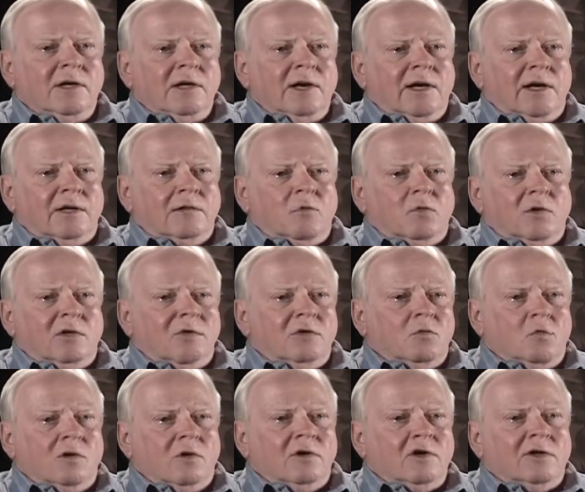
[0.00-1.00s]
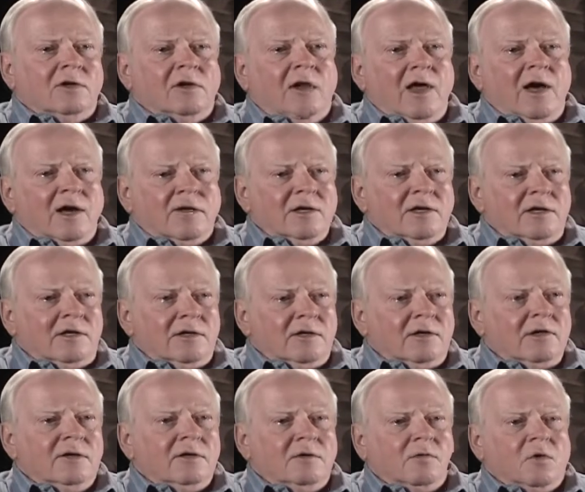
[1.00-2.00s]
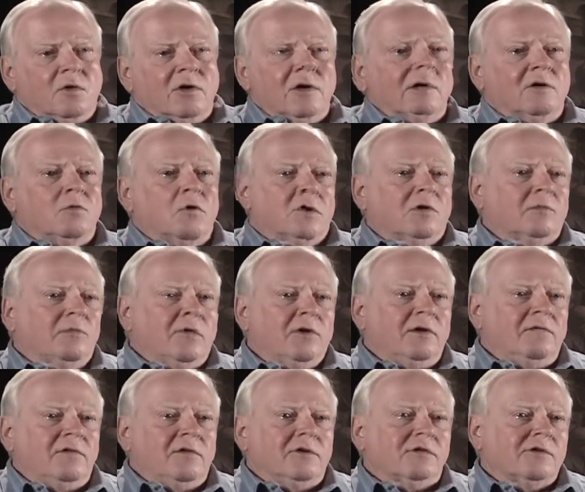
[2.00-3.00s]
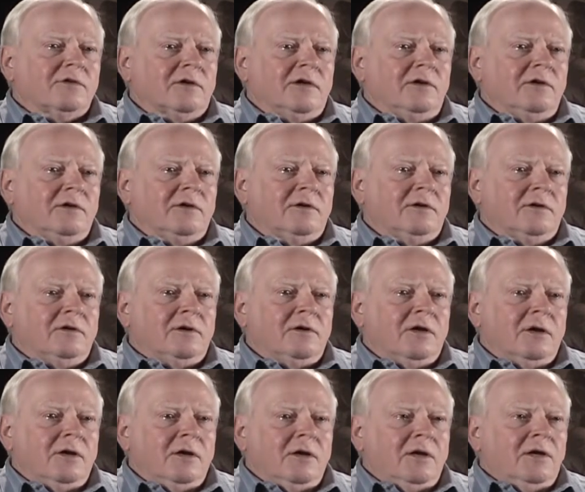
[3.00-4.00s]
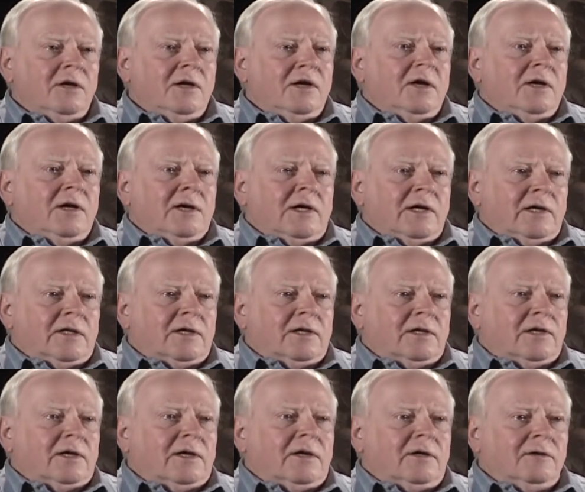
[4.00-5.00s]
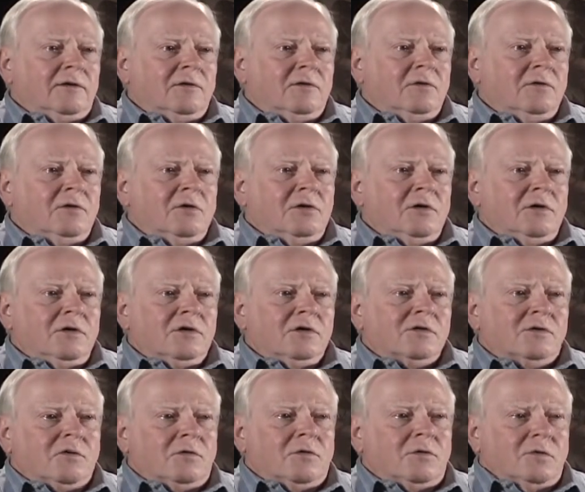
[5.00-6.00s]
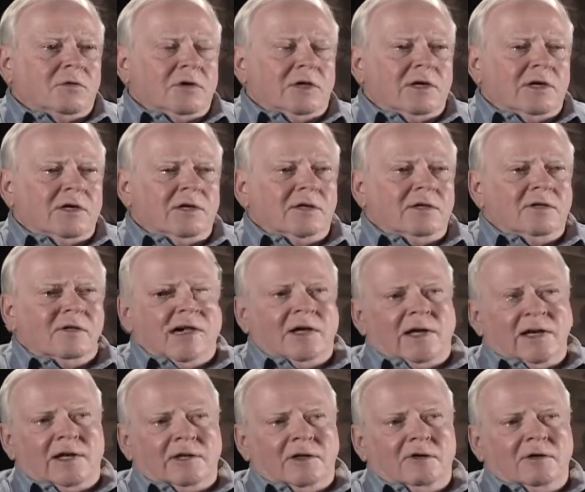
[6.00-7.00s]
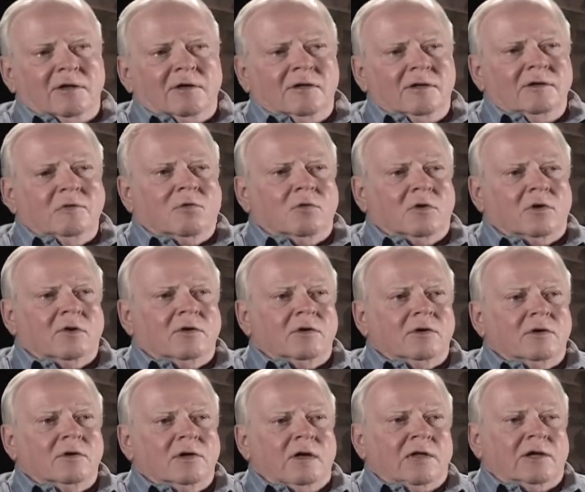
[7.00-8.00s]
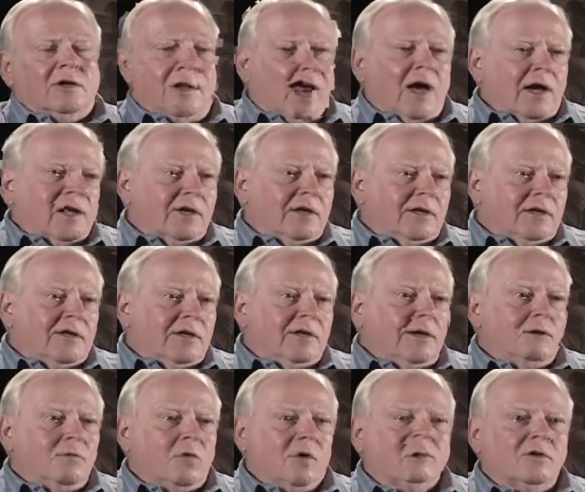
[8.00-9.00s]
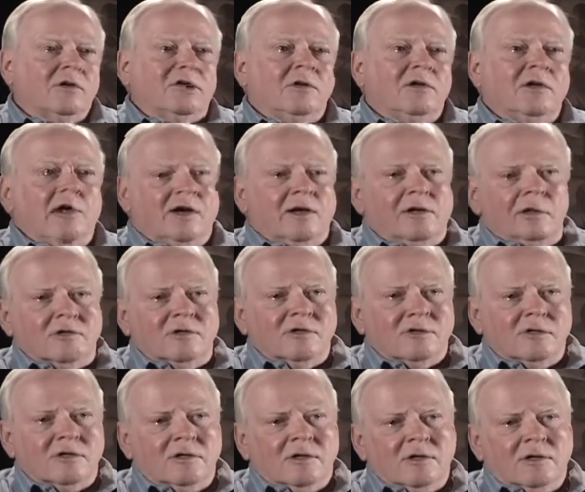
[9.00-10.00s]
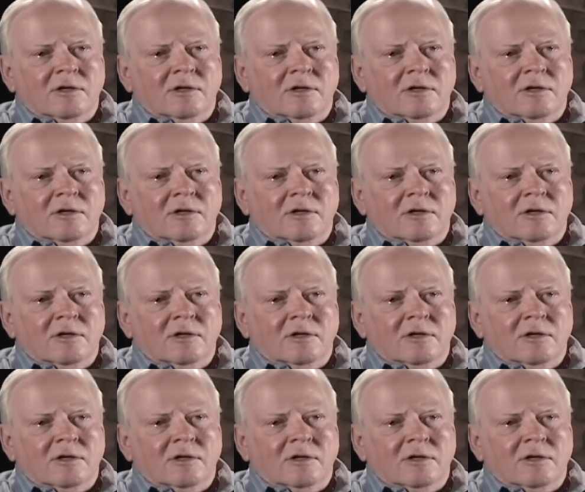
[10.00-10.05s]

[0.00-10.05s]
and went to work at Lockheed, where he had worked previously. And uh, so he then worked at Lockheed. He worked at Douglas.